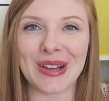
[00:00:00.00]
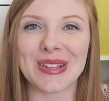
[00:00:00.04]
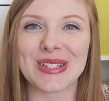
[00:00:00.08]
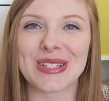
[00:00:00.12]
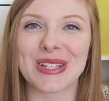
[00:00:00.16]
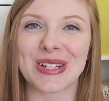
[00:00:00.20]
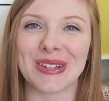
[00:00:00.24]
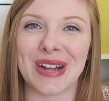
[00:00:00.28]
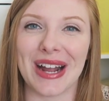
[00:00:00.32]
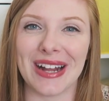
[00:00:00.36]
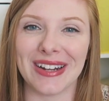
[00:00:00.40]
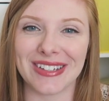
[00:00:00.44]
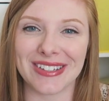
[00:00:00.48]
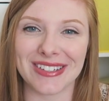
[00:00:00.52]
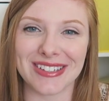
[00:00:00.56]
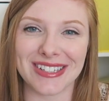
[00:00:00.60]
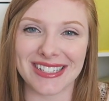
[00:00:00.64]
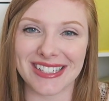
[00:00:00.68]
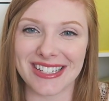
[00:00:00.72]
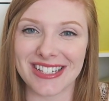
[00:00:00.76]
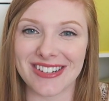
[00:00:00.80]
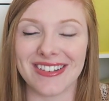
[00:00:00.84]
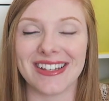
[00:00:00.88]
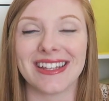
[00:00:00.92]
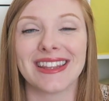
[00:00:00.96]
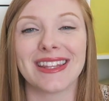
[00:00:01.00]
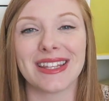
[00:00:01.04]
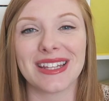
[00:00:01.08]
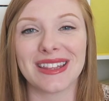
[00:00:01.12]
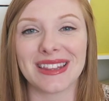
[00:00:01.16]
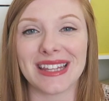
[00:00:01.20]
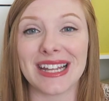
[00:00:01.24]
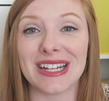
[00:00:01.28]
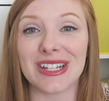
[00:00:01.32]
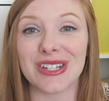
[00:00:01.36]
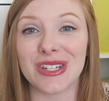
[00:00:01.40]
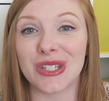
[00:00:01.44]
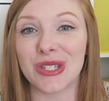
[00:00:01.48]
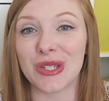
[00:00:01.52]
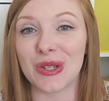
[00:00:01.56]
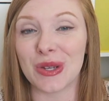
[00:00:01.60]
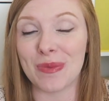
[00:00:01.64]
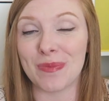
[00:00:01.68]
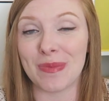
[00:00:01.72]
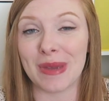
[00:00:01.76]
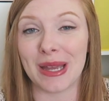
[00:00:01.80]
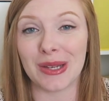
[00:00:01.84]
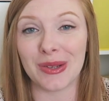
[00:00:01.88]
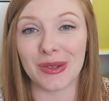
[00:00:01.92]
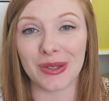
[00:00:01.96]
goes around you to do it. That They just do
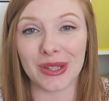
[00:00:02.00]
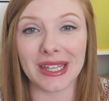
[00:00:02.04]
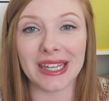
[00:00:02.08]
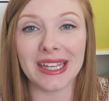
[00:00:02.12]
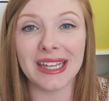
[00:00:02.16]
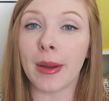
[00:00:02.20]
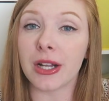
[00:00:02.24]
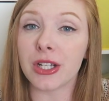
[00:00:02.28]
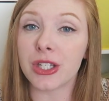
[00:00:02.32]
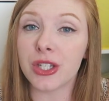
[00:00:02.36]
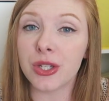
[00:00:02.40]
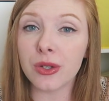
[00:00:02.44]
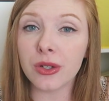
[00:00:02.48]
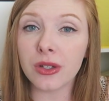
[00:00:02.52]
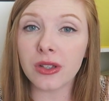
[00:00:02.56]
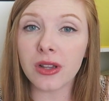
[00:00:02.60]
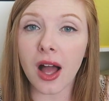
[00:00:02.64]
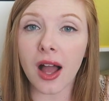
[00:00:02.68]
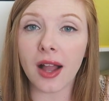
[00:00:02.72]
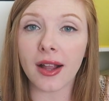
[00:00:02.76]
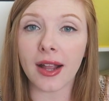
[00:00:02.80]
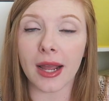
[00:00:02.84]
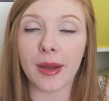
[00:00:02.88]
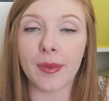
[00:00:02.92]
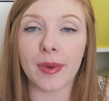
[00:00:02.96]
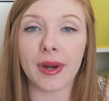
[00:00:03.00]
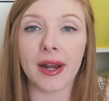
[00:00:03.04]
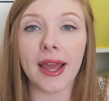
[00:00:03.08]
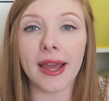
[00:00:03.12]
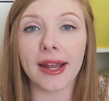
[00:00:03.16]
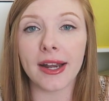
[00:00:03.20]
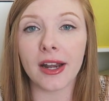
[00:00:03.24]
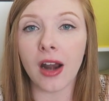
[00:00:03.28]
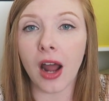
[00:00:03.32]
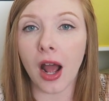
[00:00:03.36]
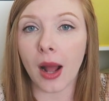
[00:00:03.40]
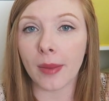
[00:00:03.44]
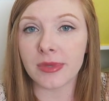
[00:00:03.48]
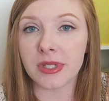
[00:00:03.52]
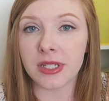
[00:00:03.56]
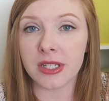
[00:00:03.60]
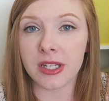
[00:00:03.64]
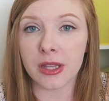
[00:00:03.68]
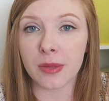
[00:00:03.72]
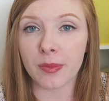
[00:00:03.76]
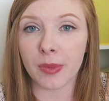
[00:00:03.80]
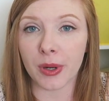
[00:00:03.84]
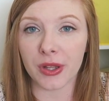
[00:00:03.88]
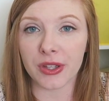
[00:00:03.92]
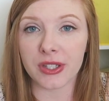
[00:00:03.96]
it manually. About 2 o'clock, I went ahead and hopped into
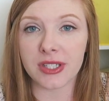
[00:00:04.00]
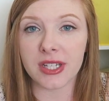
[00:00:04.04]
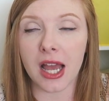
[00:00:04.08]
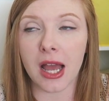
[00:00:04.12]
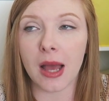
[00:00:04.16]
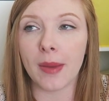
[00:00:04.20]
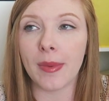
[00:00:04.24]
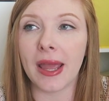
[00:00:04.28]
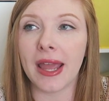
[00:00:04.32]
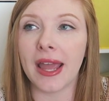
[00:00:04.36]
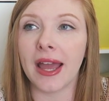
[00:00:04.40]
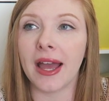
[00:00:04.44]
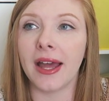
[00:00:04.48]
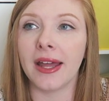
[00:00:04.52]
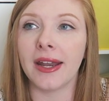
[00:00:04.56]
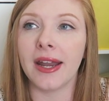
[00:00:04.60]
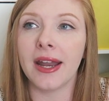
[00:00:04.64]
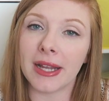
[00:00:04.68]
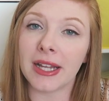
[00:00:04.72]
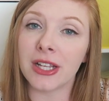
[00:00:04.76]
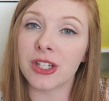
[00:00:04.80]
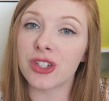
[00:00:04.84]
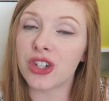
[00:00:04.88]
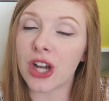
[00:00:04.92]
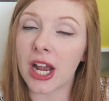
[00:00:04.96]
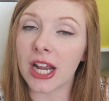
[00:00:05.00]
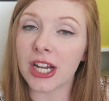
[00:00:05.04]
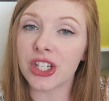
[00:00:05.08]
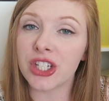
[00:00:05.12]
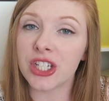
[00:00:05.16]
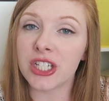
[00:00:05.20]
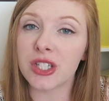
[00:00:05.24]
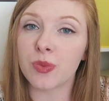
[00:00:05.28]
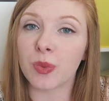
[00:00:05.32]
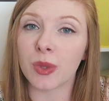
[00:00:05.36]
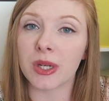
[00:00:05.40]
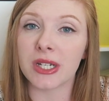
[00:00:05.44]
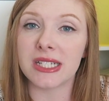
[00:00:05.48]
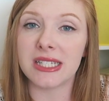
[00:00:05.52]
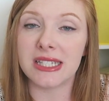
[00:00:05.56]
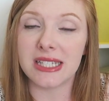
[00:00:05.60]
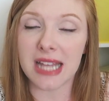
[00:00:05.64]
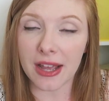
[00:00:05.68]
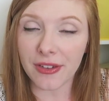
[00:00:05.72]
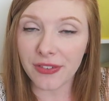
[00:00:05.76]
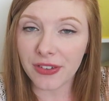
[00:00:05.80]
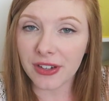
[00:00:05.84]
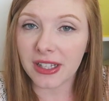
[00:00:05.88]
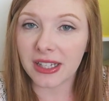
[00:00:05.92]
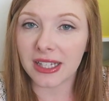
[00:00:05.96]
the birth tub and my contractions were
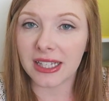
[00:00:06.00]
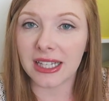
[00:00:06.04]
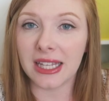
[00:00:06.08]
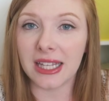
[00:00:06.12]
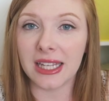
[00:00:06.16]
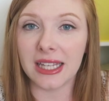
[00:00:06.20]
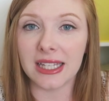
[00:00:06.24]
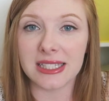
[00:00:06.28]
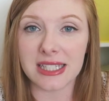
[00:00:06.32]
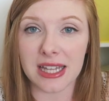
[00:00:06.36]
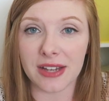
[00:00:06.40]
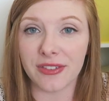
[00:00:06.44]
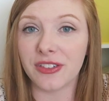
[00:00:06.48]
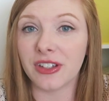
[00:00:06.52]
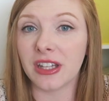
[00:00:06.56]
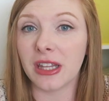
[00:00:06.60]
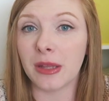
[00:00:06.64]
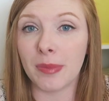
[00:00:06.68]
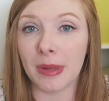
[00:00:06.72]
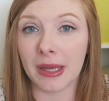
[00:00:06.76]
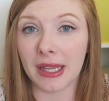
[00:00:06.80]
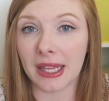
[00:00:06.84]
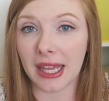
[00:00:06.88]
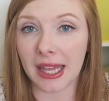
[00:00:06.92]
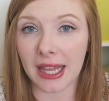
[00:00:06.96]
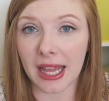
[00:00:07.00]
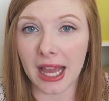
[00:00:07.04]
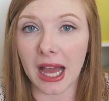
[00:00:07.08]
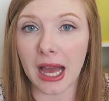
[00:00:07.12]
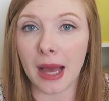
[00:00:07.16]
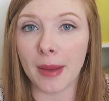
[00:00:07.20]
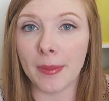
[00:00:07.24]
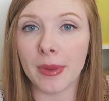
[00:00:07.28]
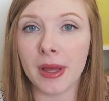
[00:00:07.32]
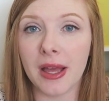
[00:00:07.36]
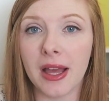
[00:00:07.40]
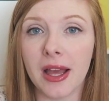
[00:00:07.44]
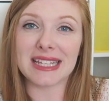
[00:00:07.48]
definitely, definitely picking up.